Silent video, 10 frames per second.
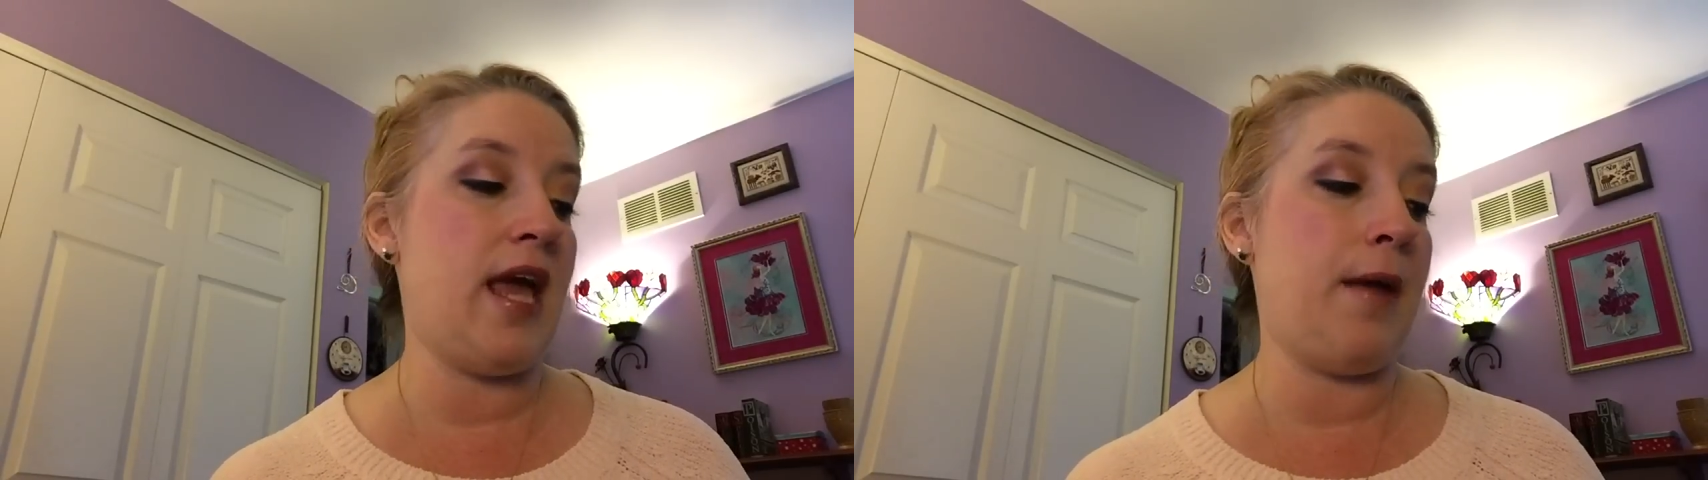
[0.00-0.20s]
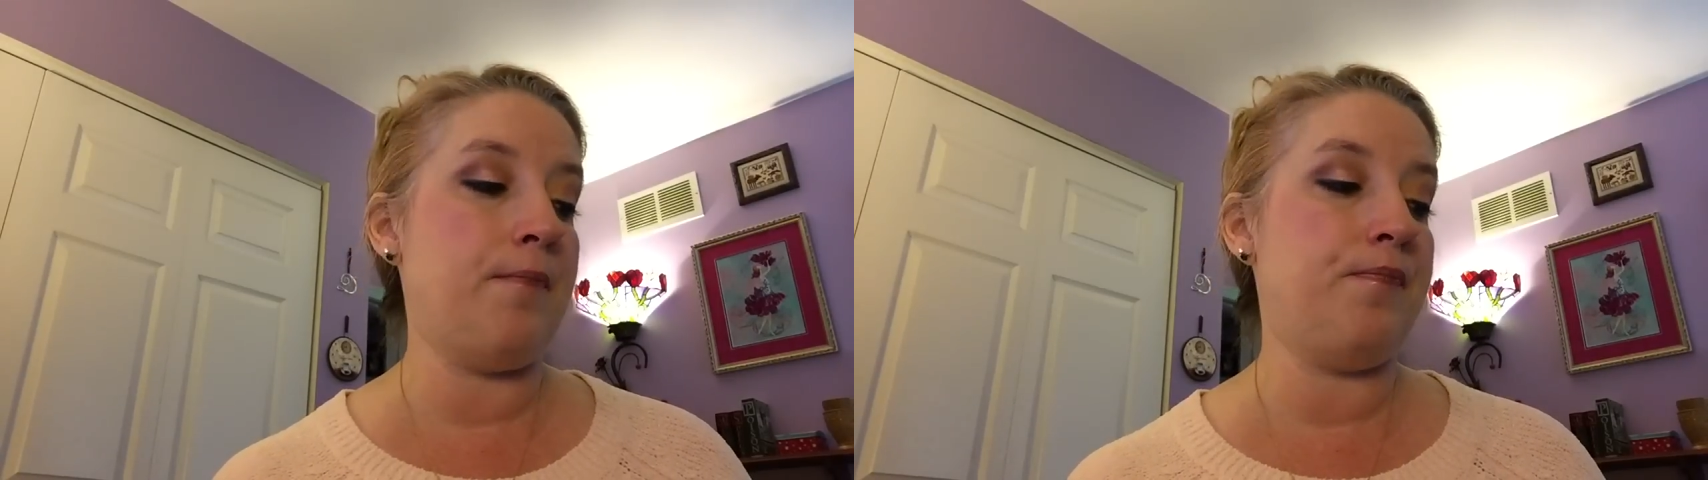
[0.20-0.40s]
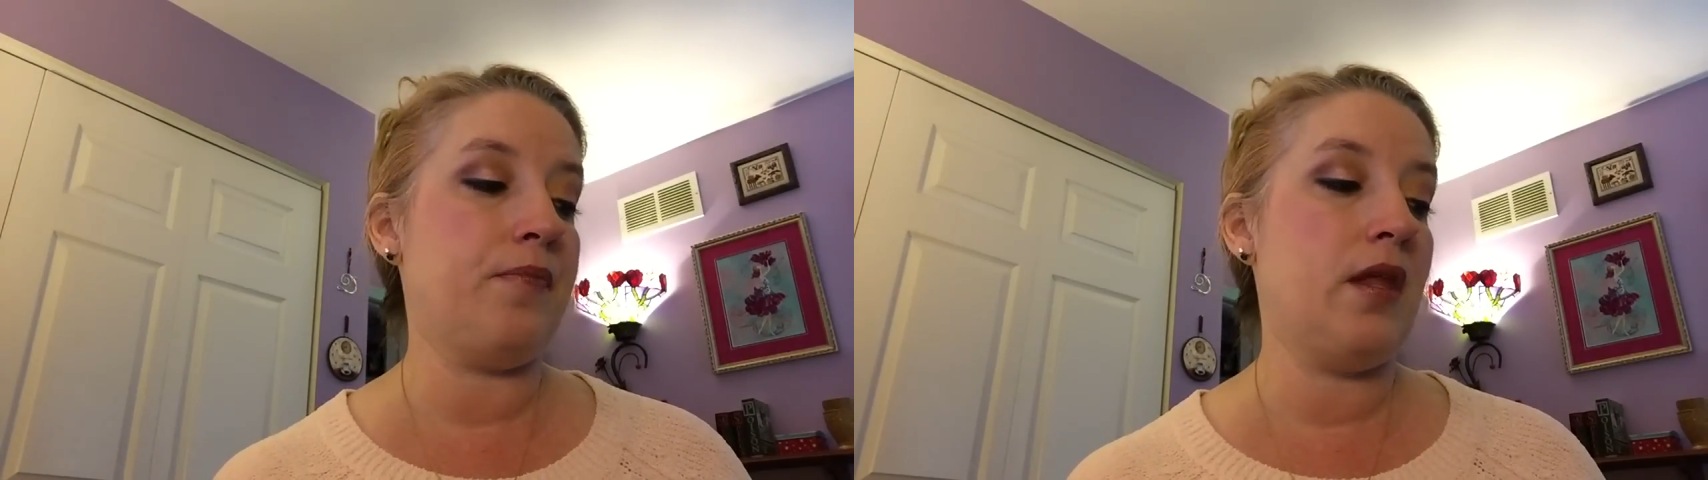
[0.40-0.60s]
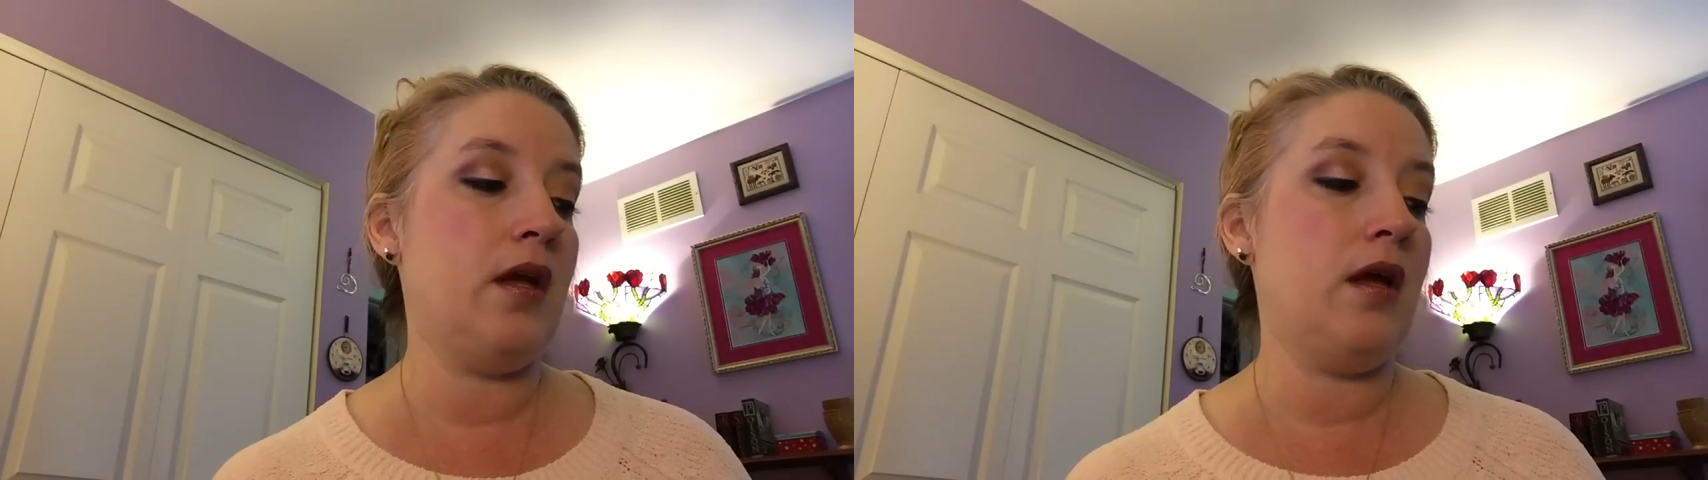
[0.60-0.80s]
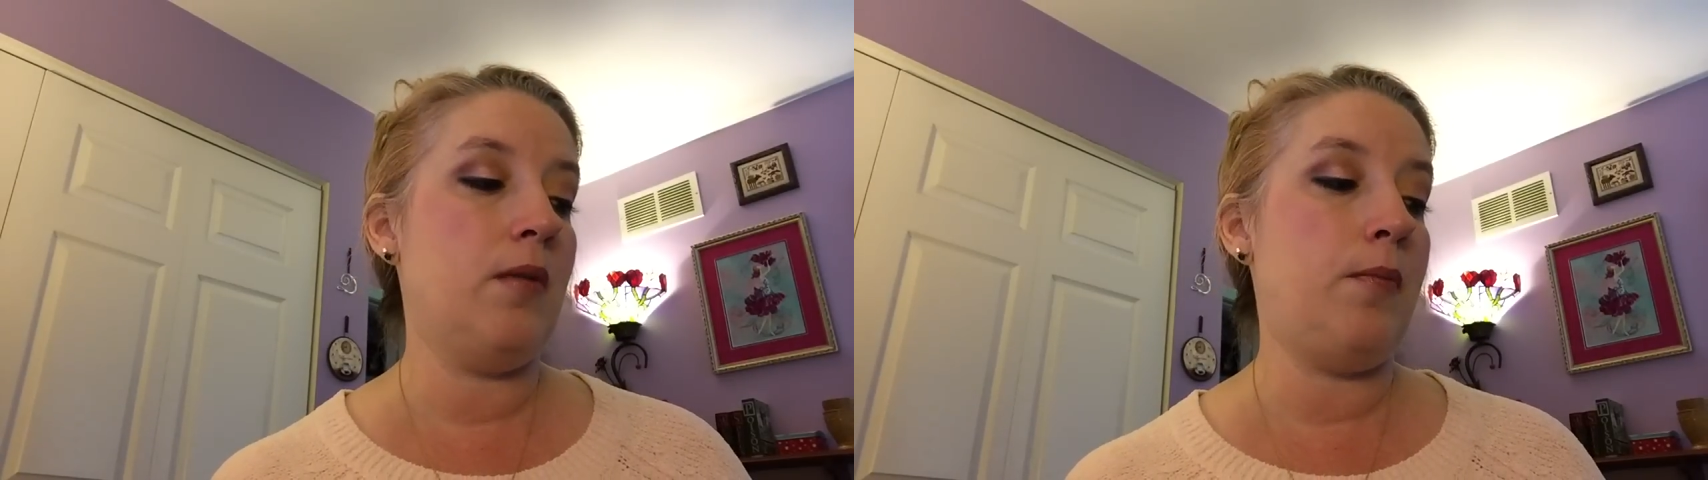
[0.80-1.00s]
name,
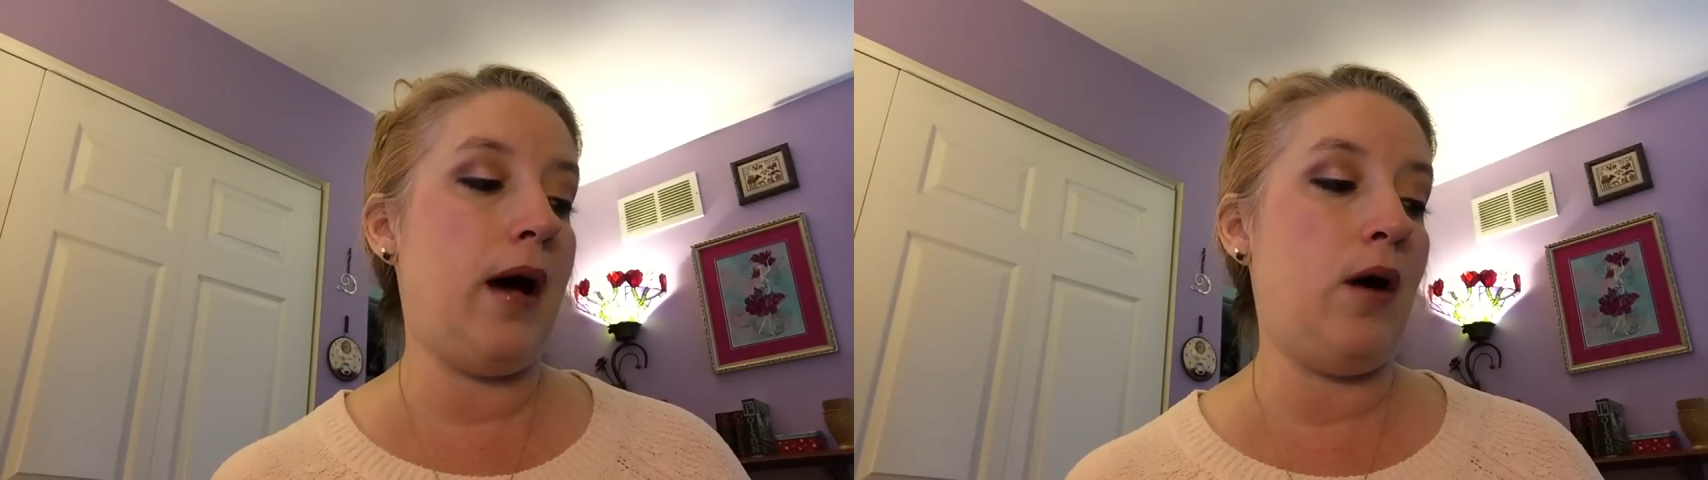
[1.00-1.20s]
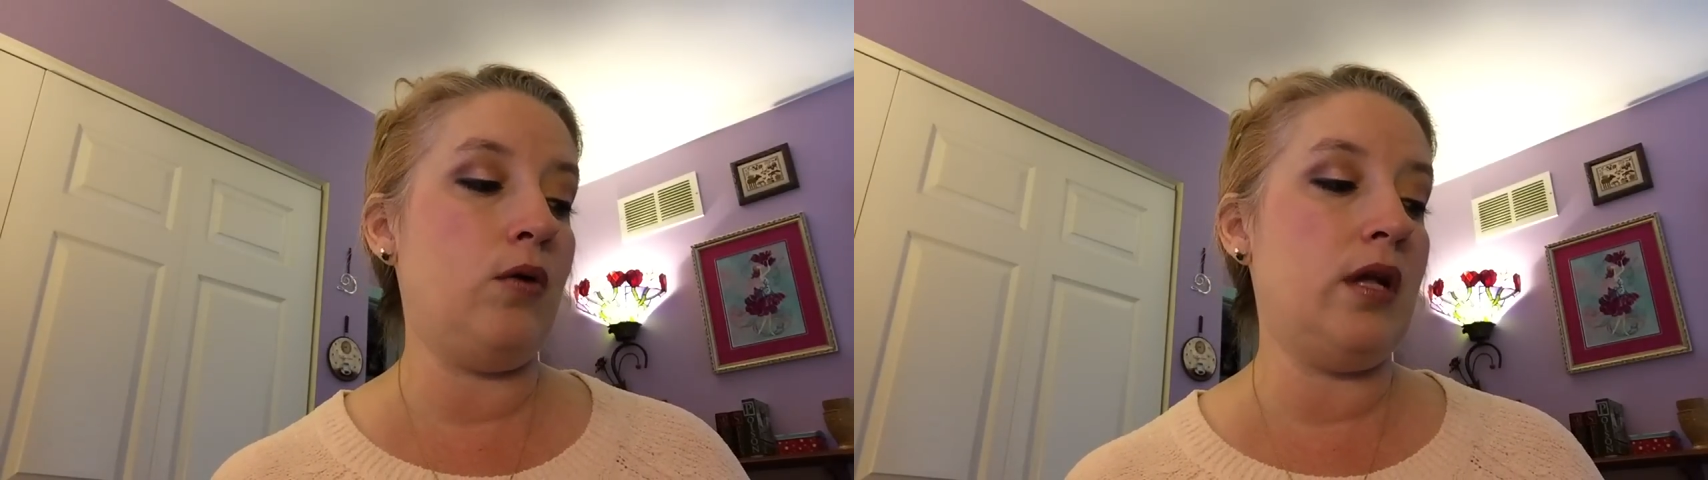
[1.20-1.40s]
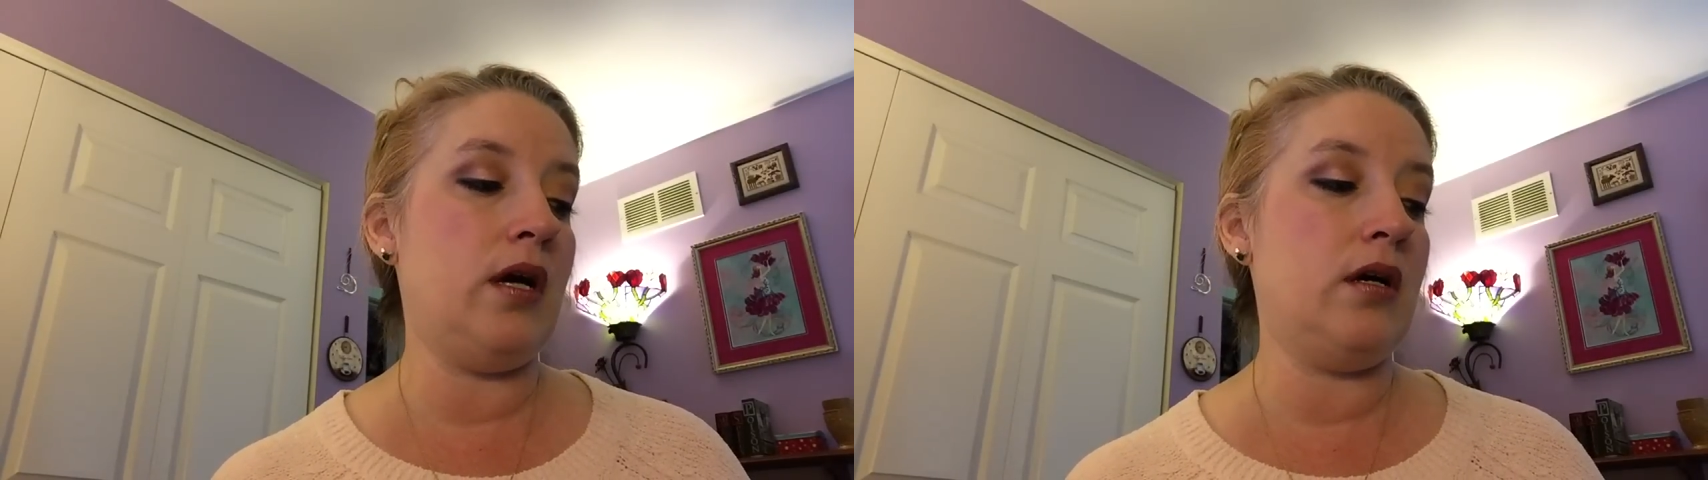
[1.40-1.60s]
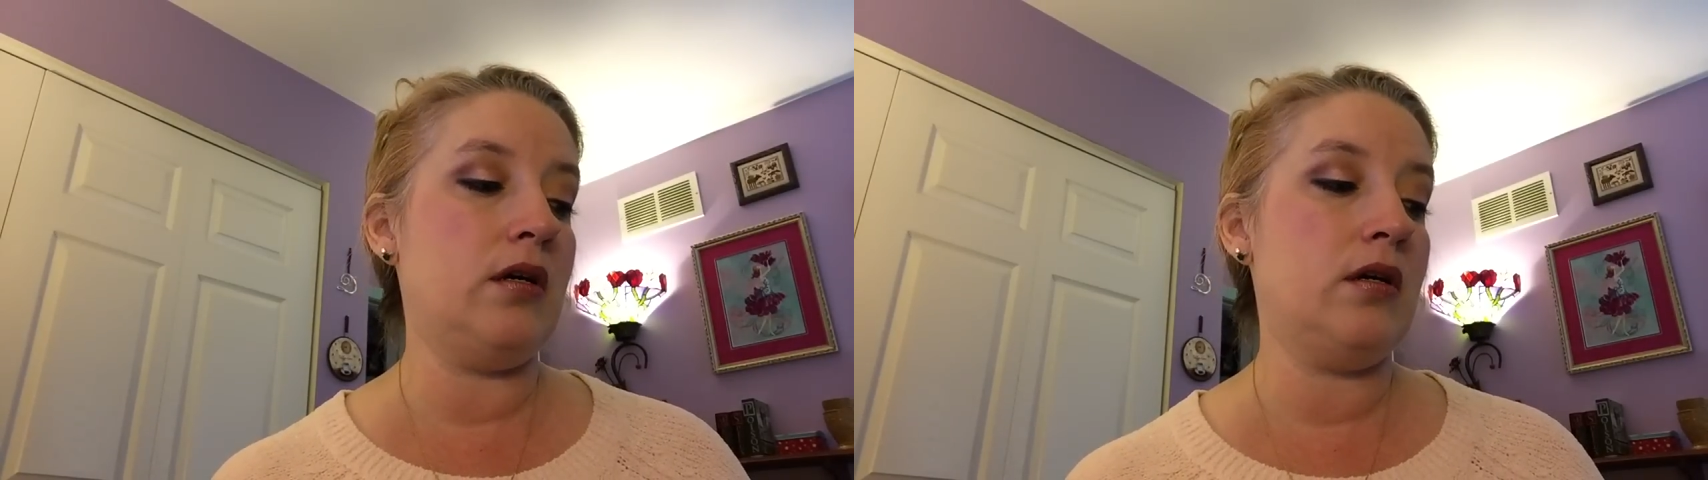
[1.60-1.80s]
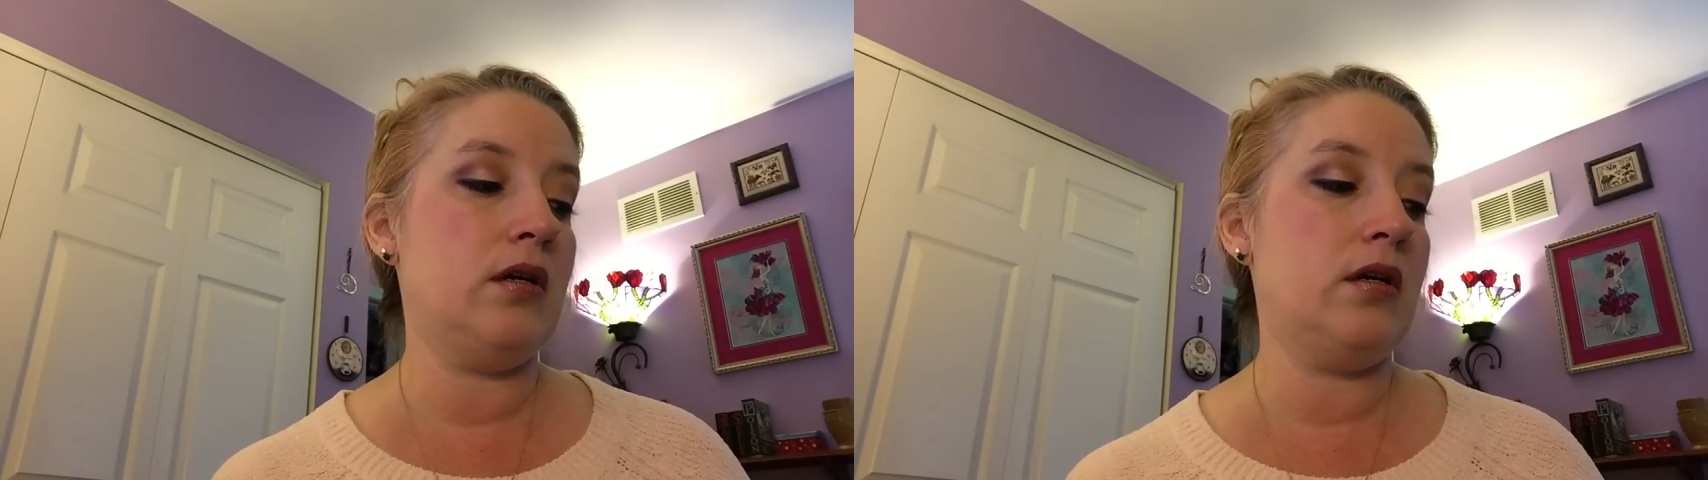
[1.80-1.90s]
Paula